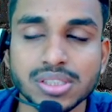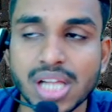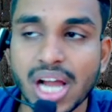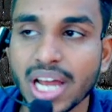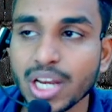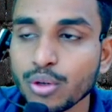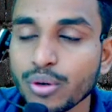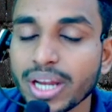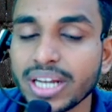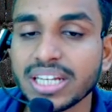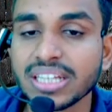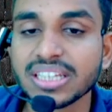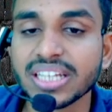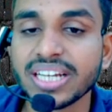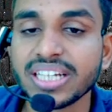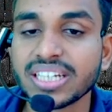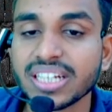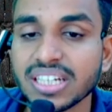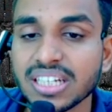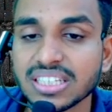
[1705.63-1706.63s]
Are you getting the
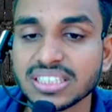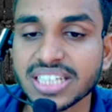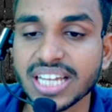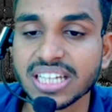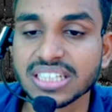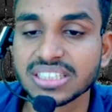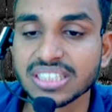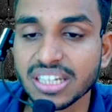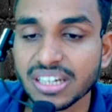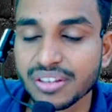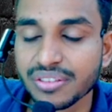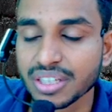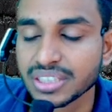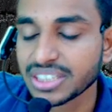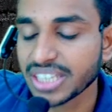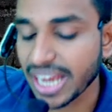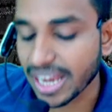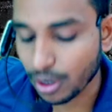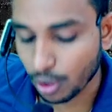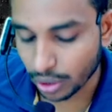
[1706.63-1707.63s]
internal check? It's a
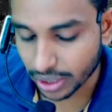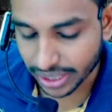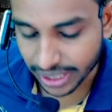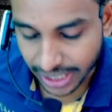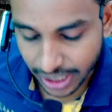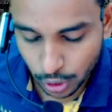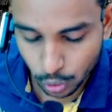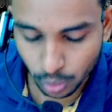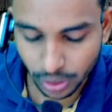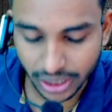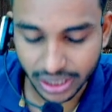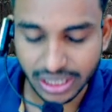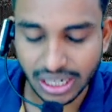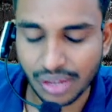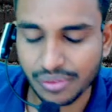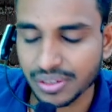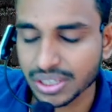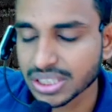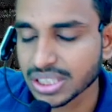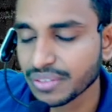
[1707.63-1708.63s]
check on day-to-day
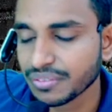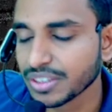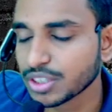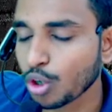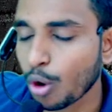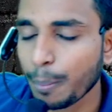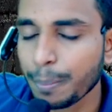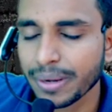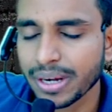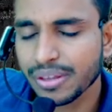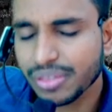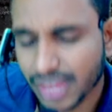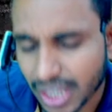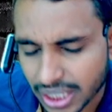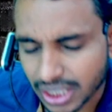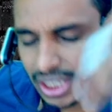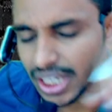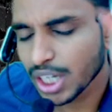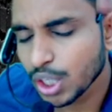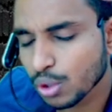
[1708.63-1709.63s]
transaction which operates
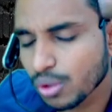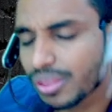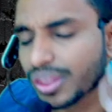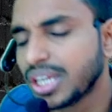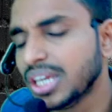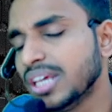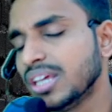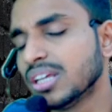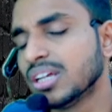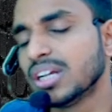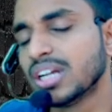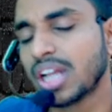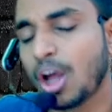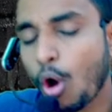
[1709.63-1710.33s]
continuously.